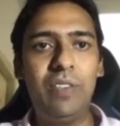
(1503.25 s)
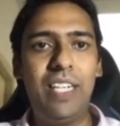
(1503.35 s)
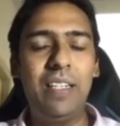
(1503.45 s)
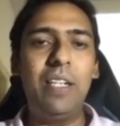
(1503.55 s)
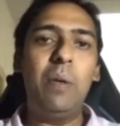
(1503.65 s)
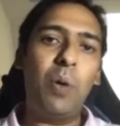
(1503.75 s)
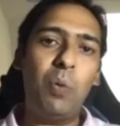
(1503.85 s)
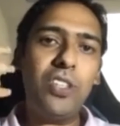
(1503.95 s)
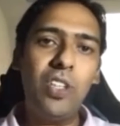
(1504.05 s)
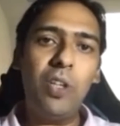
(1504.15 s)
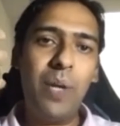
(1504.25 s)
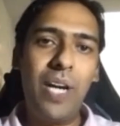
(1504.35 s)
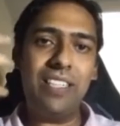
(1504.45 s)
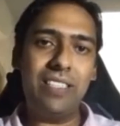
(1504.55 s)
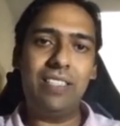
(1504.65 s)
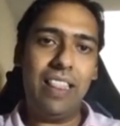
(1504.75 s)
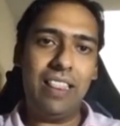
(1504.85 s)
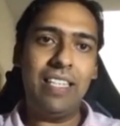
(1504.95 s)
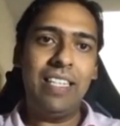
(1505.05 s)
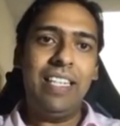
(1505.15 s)
all of that. But what's your brand
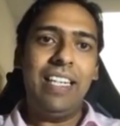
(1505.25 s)
strength?